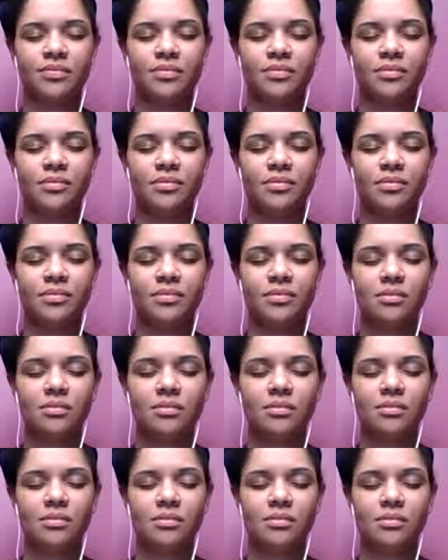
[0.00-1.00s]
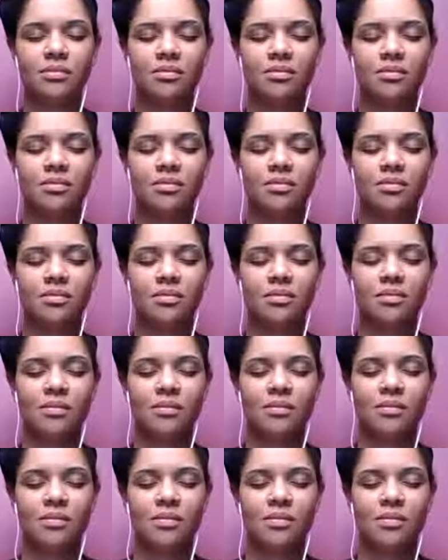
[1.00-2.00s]

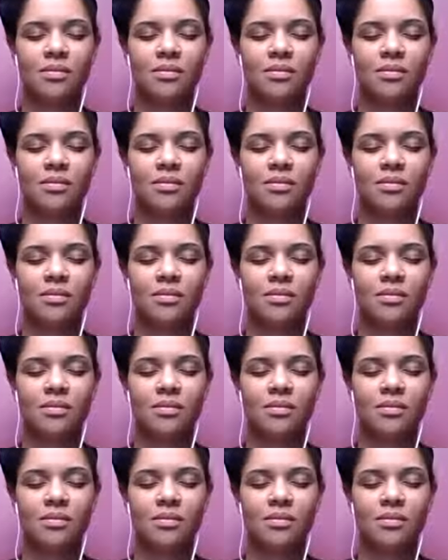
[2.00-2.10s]
Nothing is said.